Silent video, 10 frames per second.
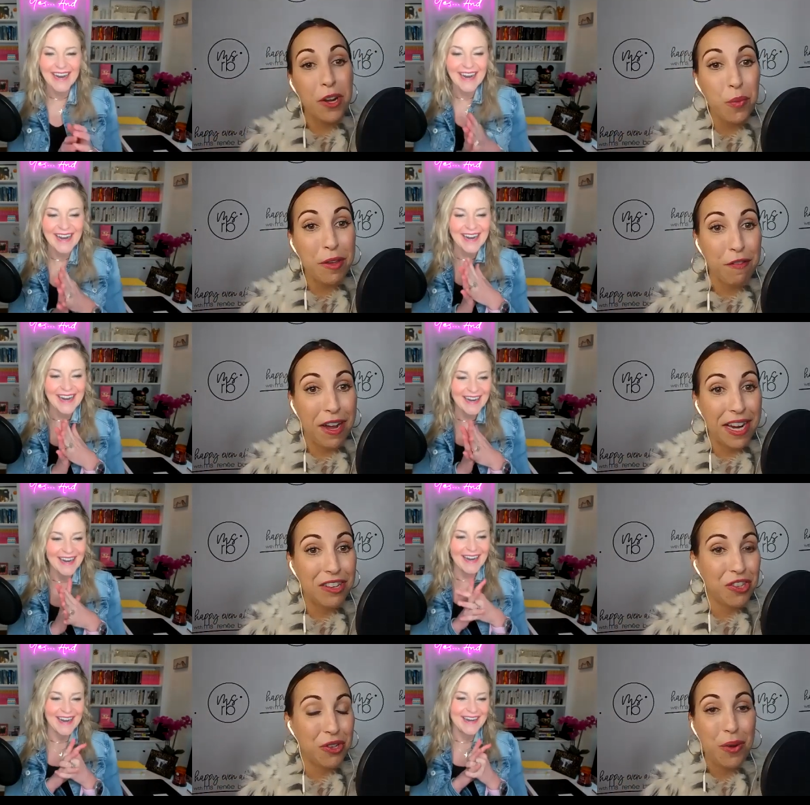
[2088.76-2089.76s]
Speaker 1: do we
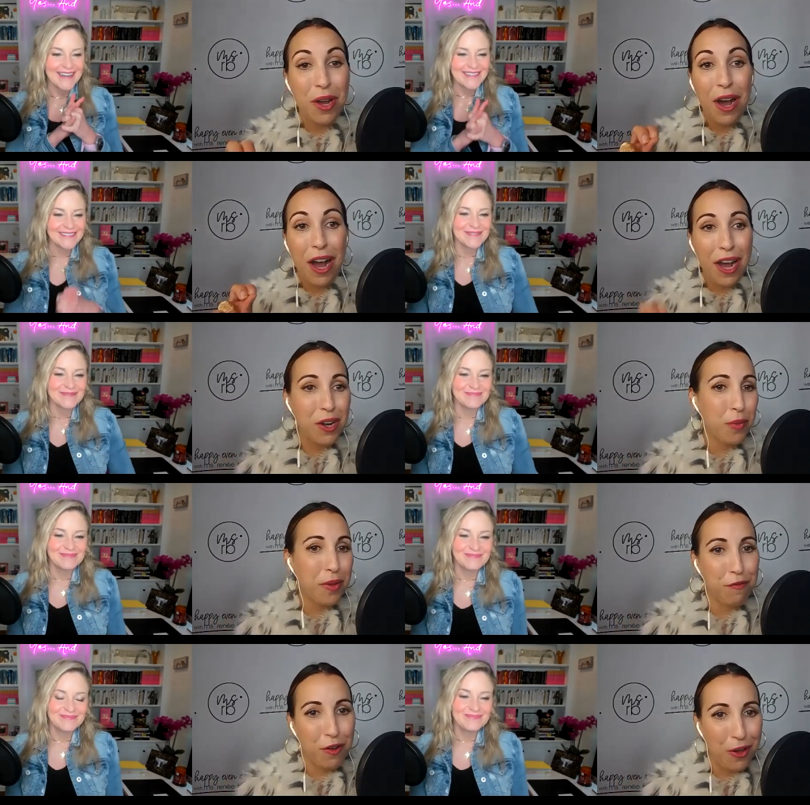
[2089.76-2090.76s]
find you? How do
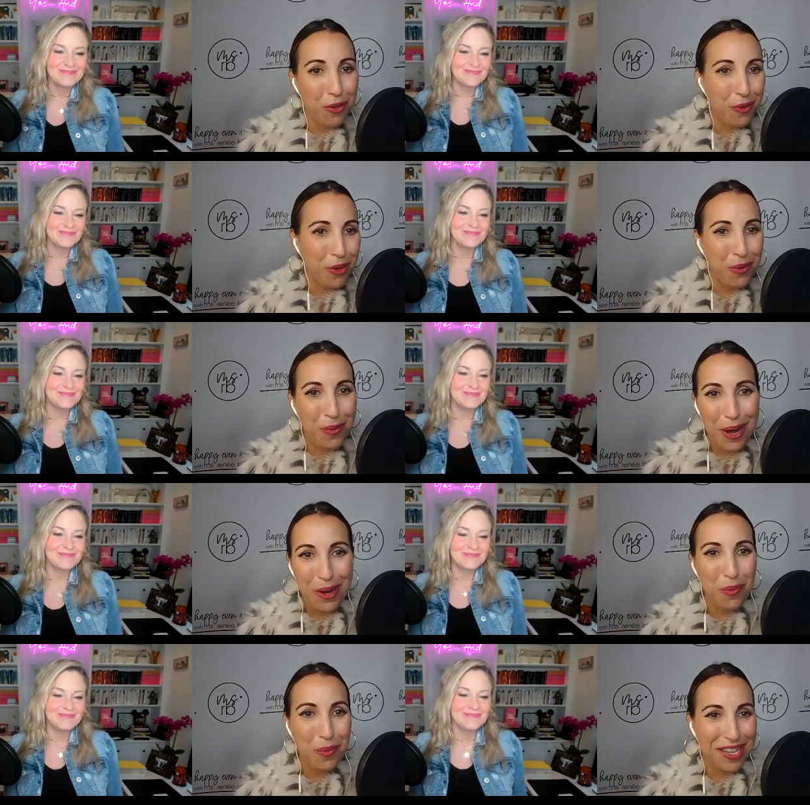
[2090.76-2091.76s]
we follow you?
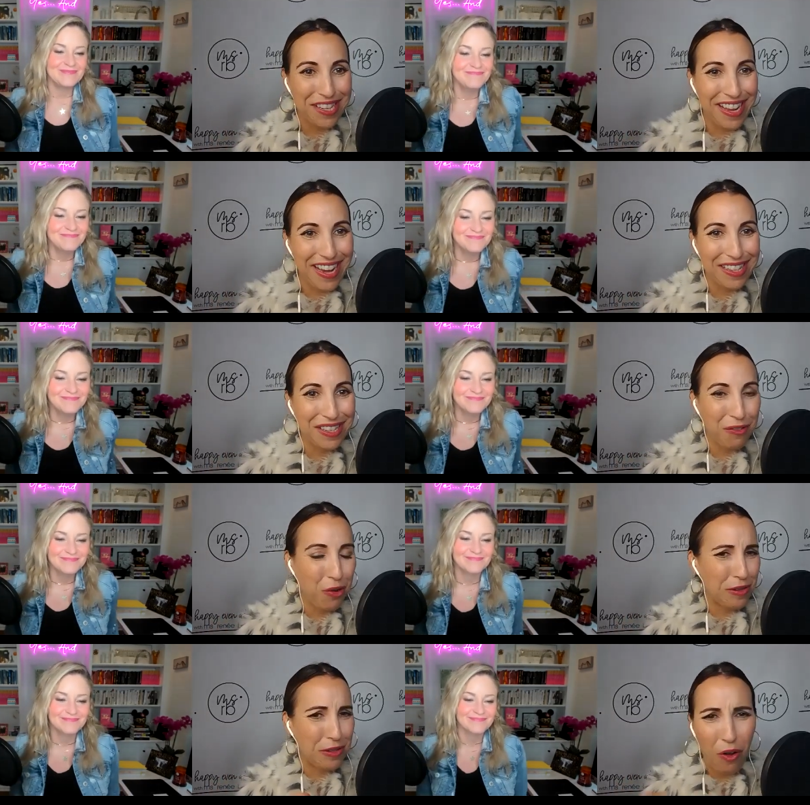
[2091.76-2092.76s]
How do we connect? And of
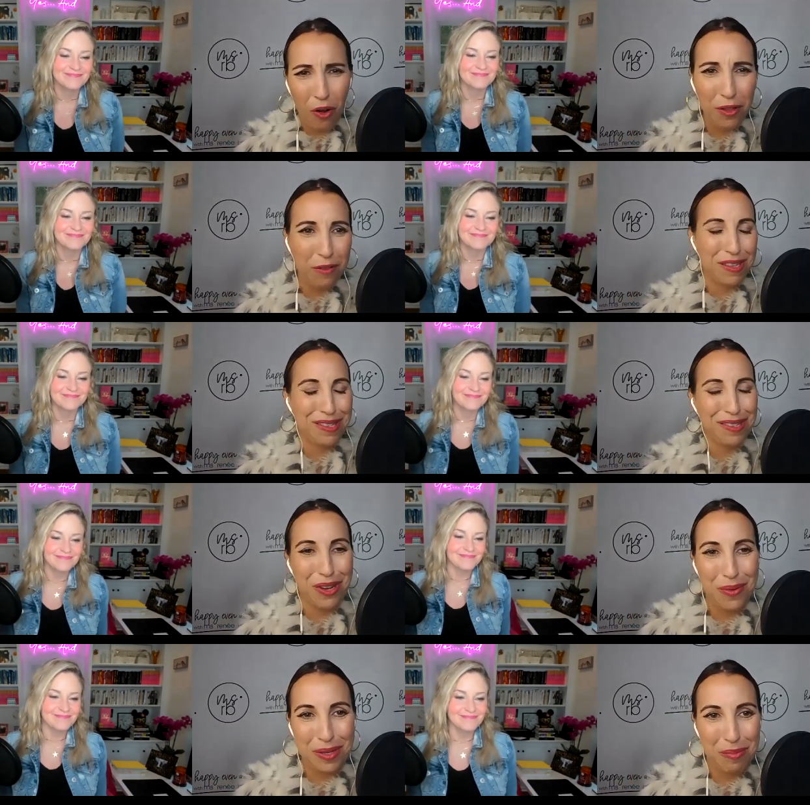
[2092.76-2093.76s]
course, all of this is
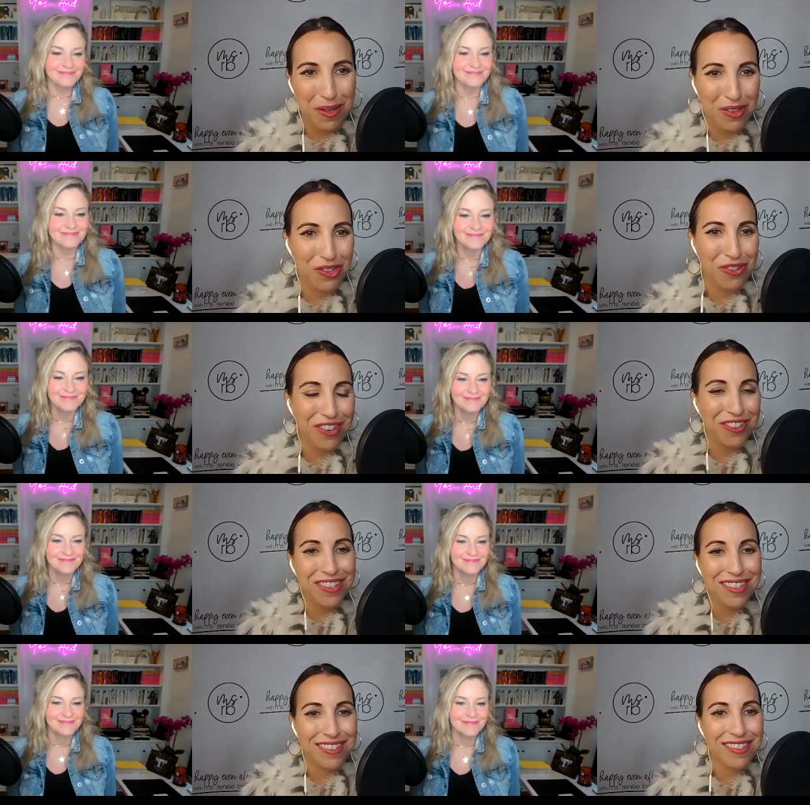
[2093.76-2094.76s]
going to be in the show
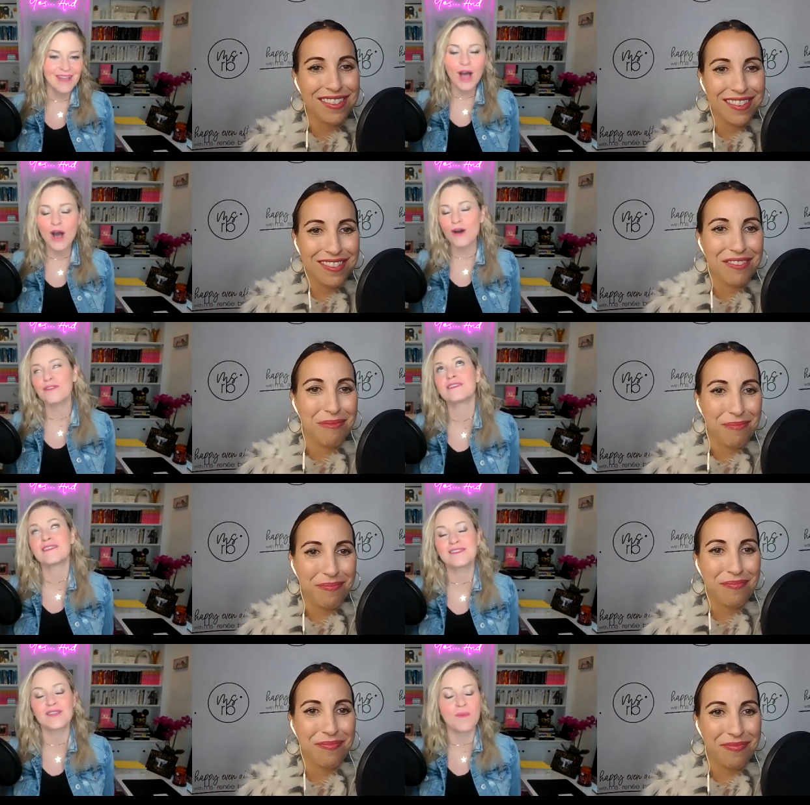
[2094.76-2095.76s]
notes.
Speaker 2: Oh, this
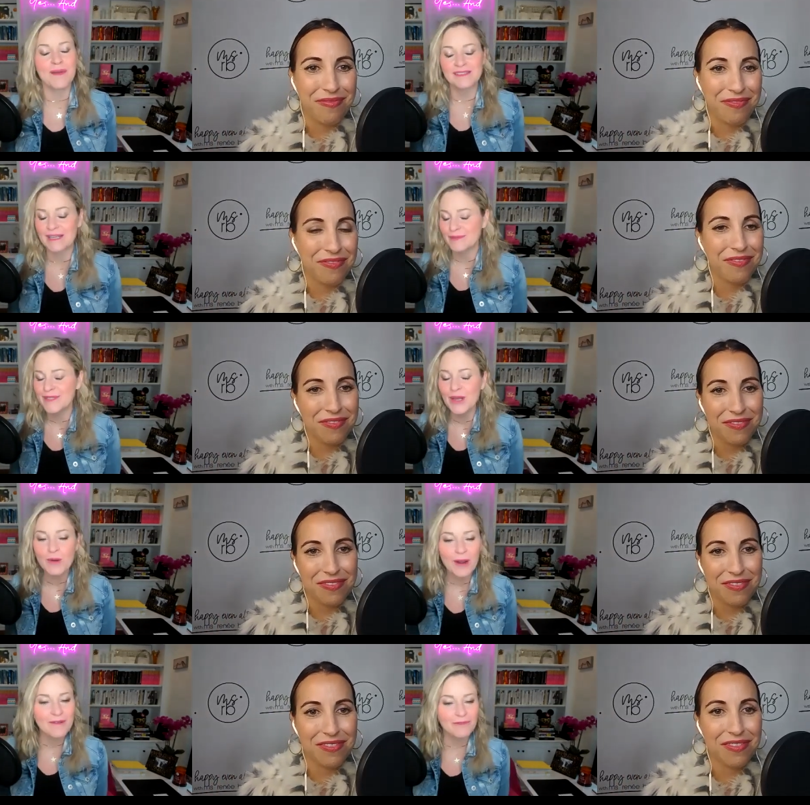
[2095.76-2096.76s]
is so amazing. So
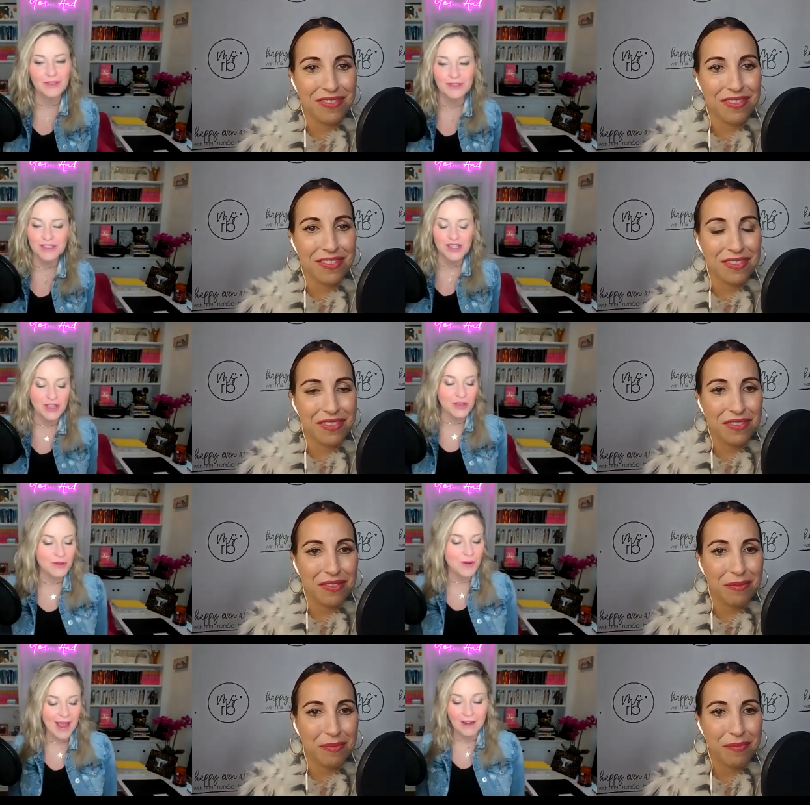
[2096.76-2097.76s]
grateful to
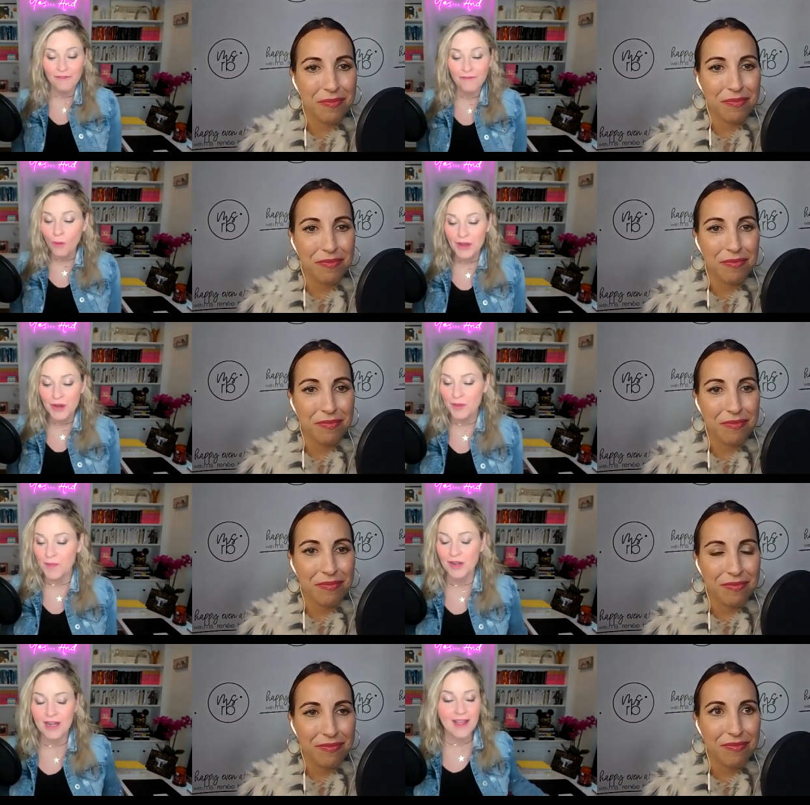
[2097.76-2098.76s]
you and for your
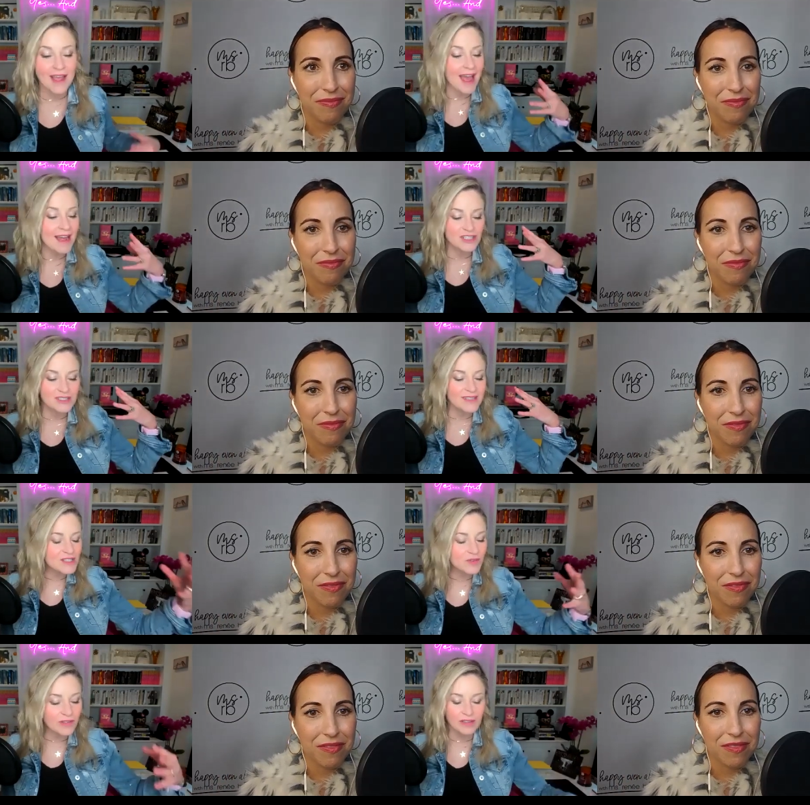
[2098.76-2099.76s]
community. And just
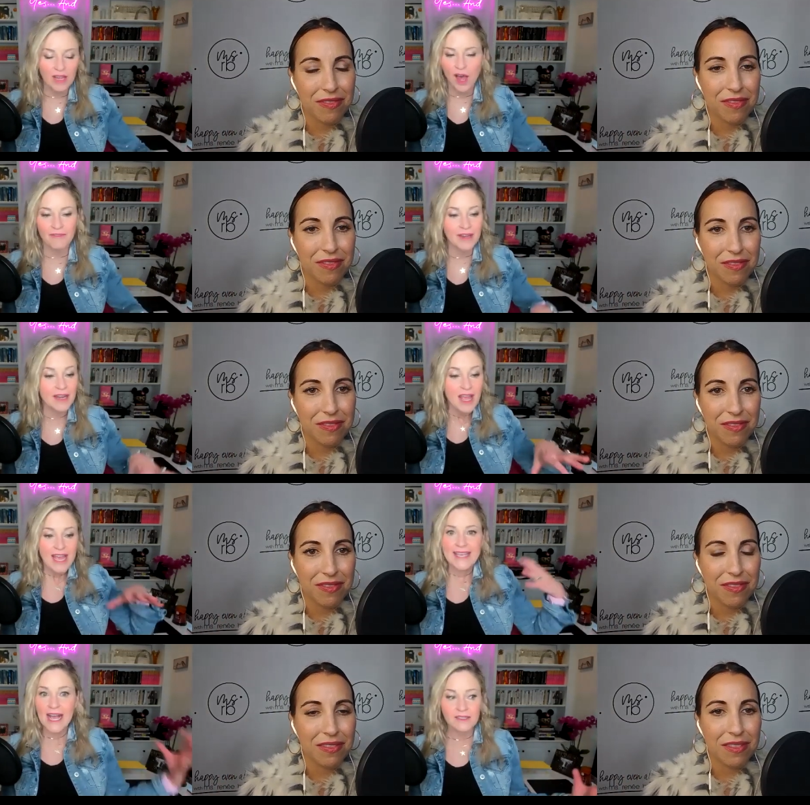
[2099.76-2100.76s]
thanks for the love. And yes,